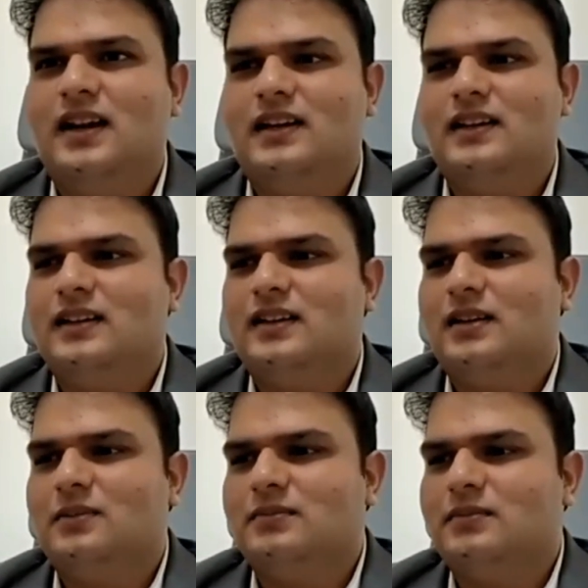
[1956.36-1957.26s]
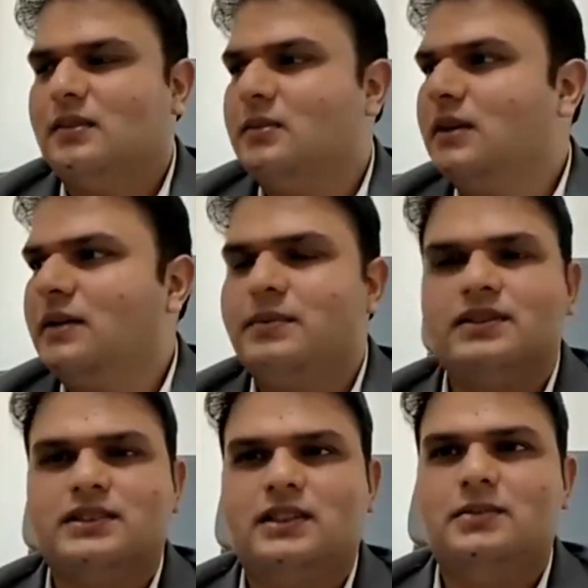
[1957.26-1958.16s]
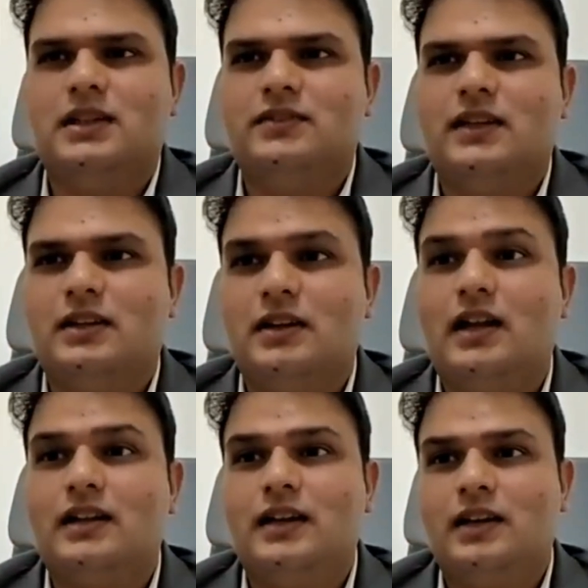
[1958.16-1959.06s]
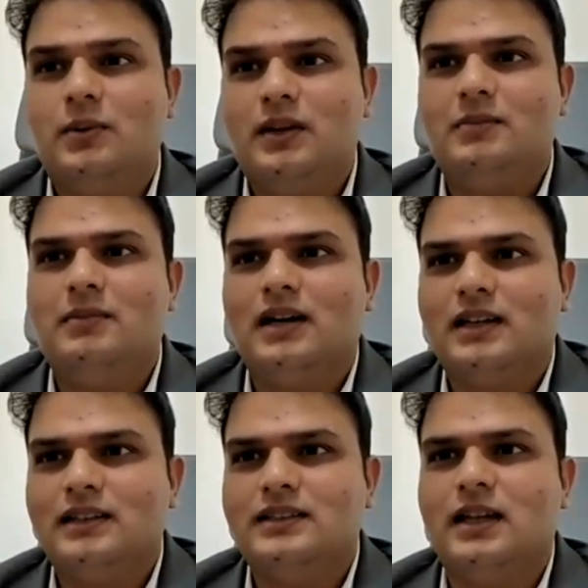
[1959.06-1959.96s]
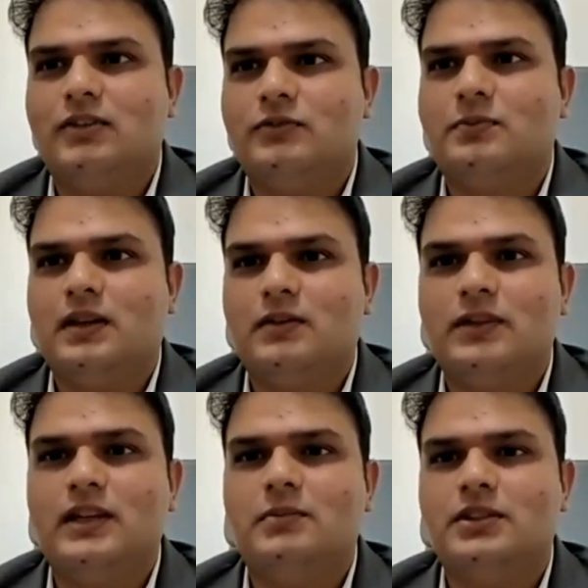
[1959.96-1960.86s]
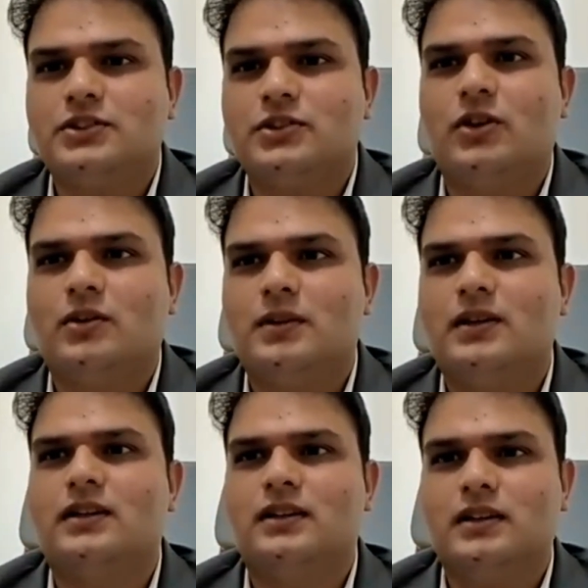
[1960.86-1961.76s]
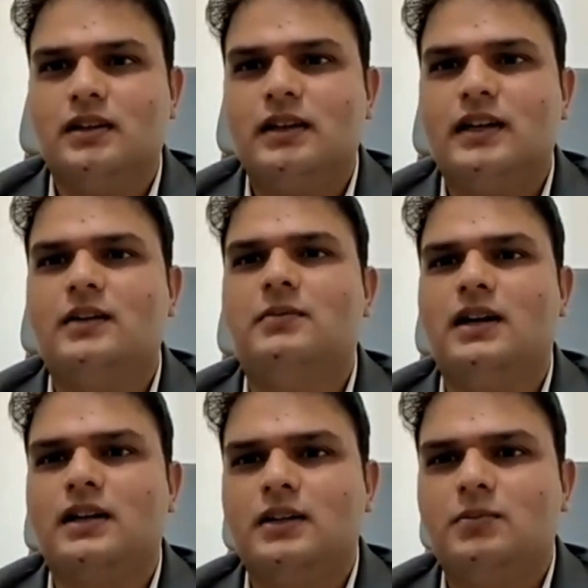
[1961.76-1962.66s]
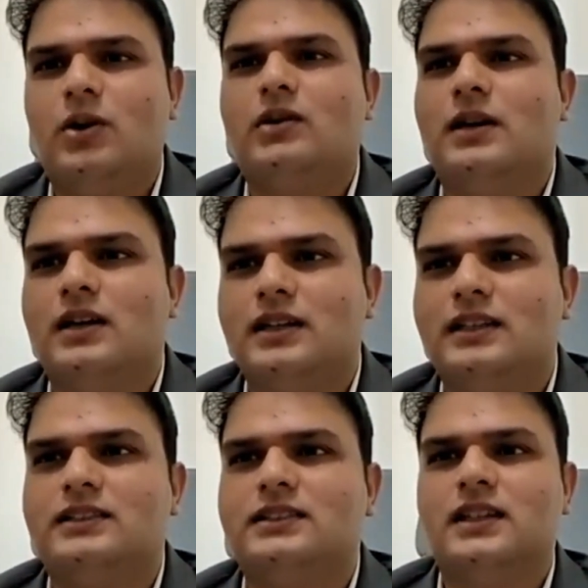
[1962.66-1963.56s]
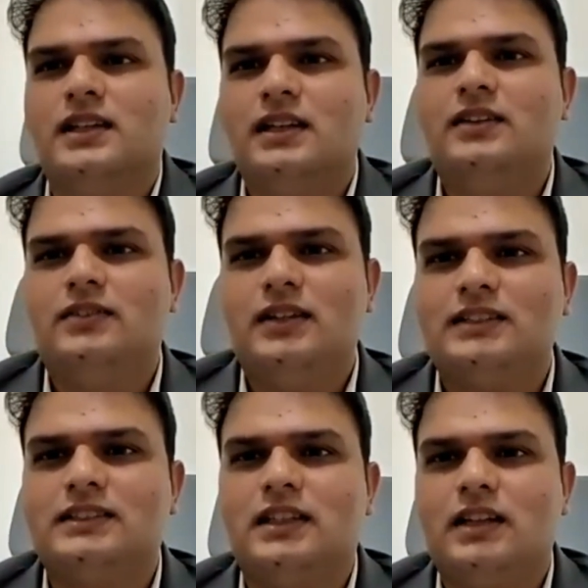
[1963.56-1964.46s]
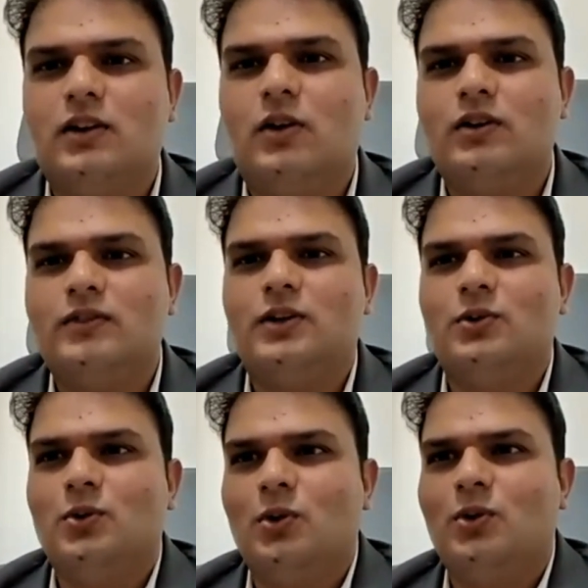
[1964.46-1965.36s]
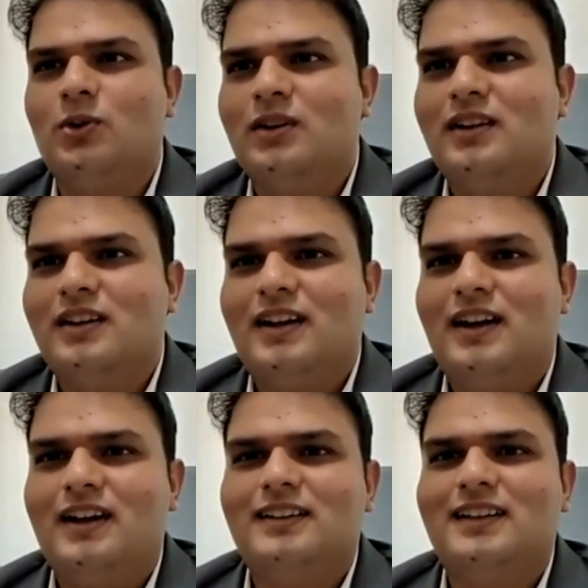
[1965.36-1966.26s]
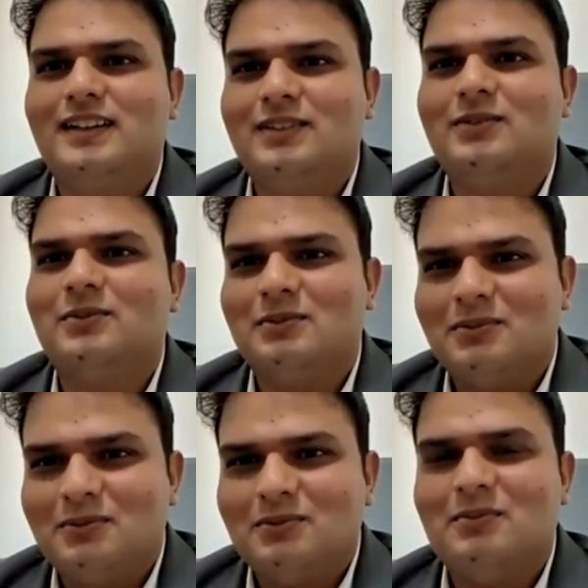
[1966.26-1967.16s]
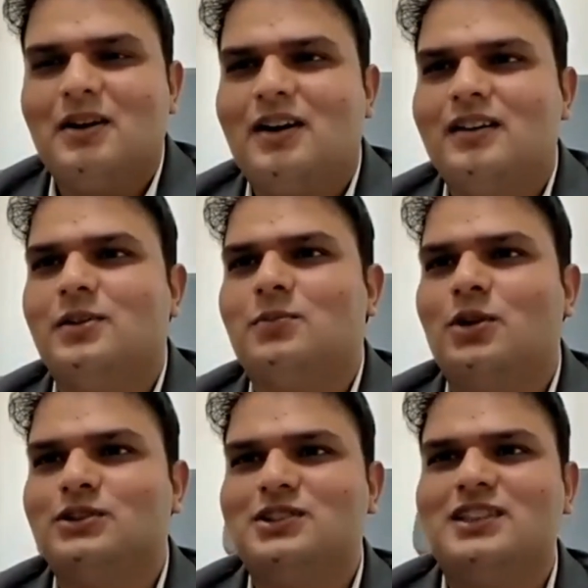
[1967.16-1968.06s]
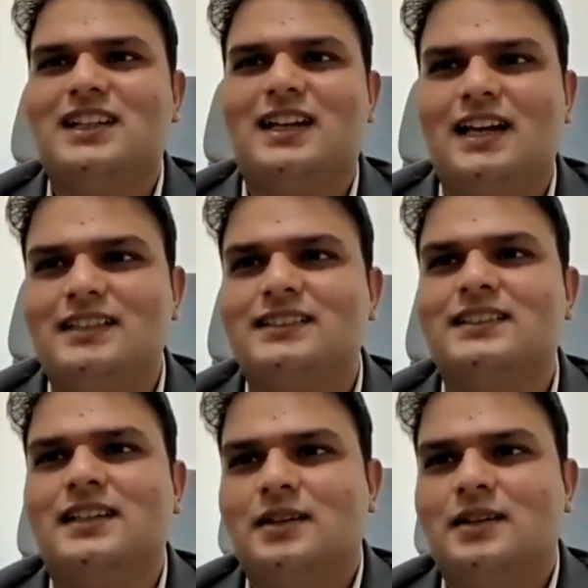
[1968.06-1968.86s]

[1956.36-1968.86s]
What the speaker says: And I personally believe that our equity markets have become very mature, but debt market, bond markets, we are still a long way to go. And therein the opportunity lies.